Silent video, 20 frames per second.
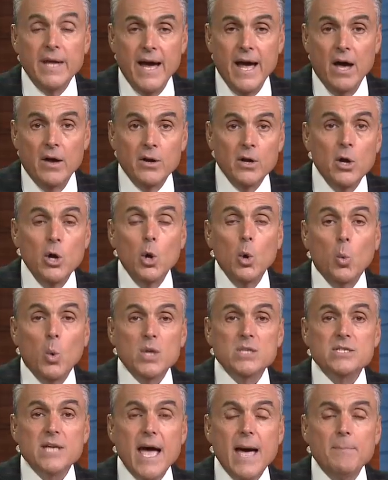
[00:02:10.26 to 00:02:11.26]
Down.
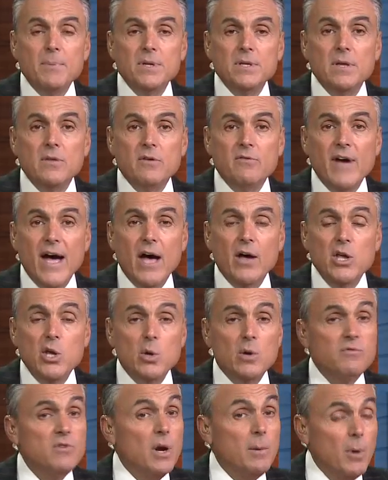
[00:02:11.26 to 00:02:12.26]
What's happened to the
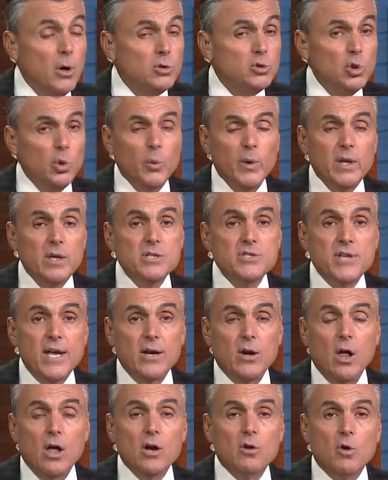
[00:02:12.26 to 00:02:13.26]
value of commercial real
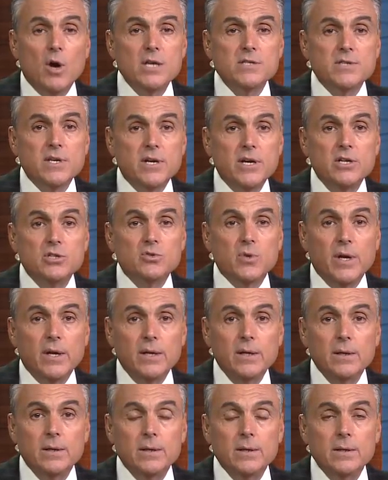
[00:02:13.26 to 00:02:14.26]
estate all across the
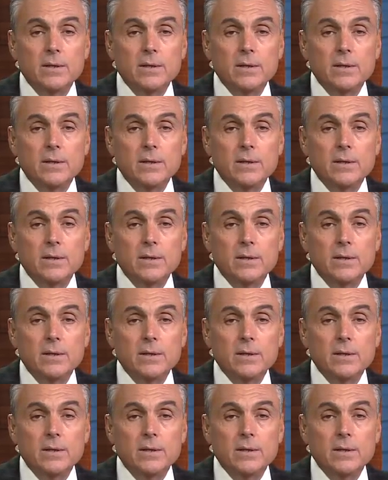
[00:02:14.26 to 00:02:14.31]
country?